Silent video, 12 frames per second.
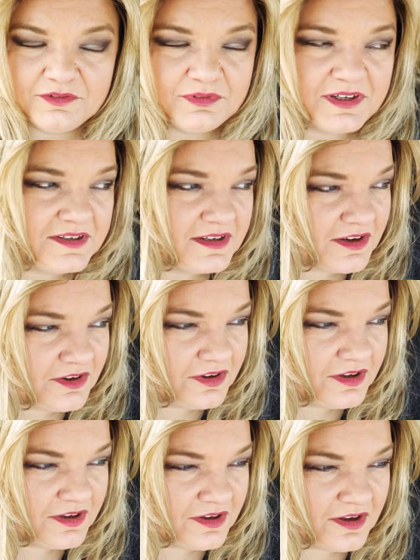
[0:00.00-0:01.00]
Right now
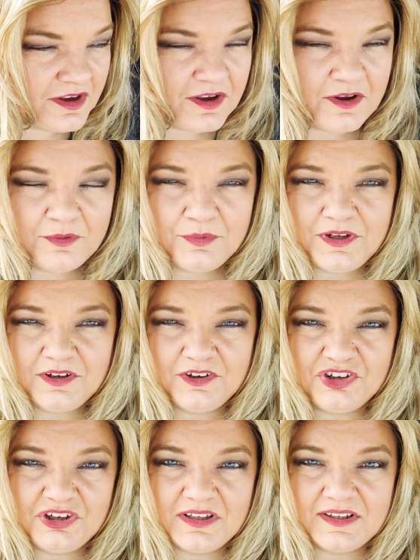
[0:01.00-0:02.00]
we are
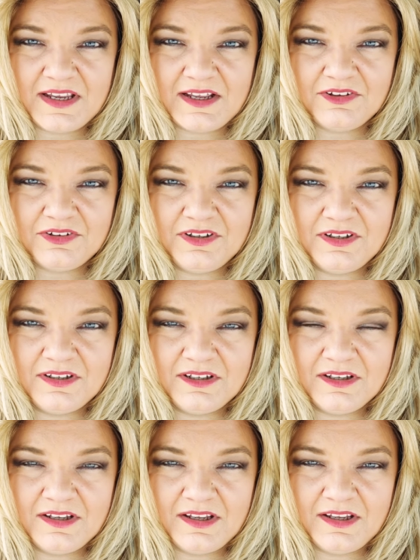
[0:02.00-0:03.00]
shut down
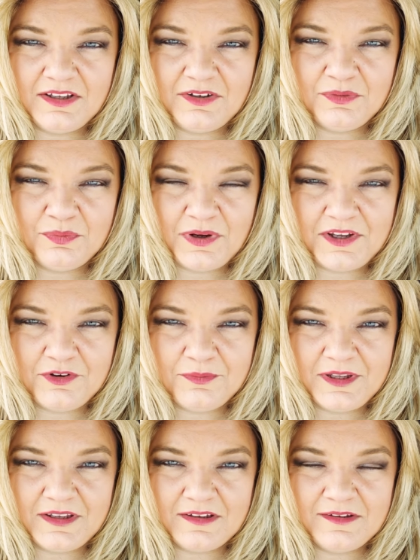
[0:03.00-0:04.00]
in
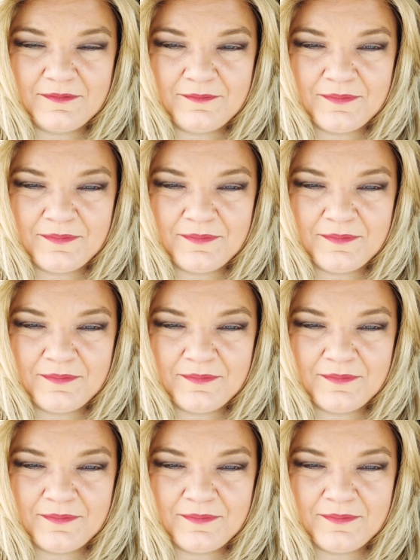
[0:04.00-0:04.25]
Wyoming.